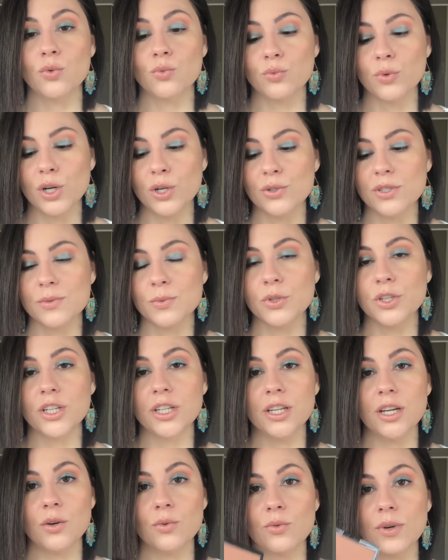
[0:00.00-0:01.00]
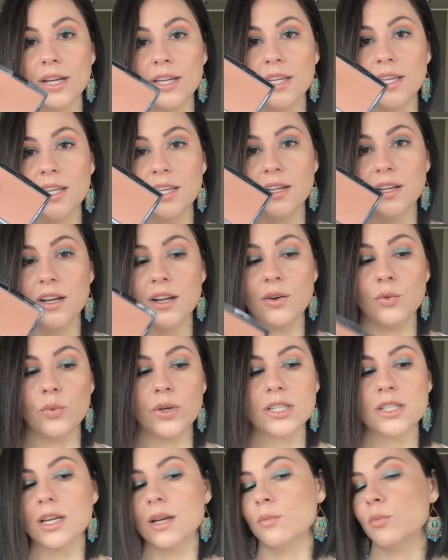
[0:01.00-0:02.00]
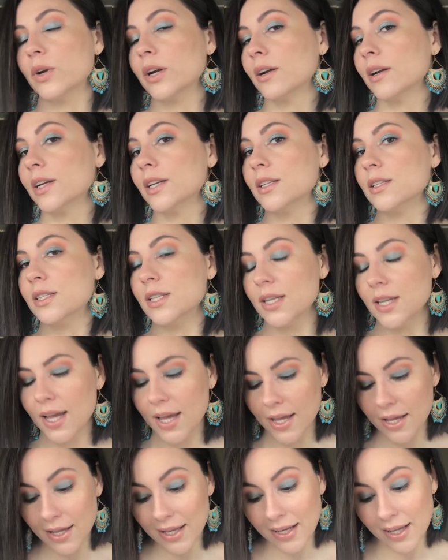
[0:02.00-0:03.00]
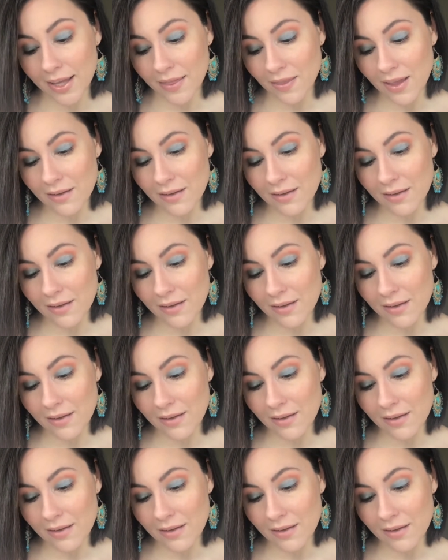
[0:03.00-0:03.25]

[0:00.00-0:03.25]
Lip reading: Rosewood right here, which I'm wearing today, and I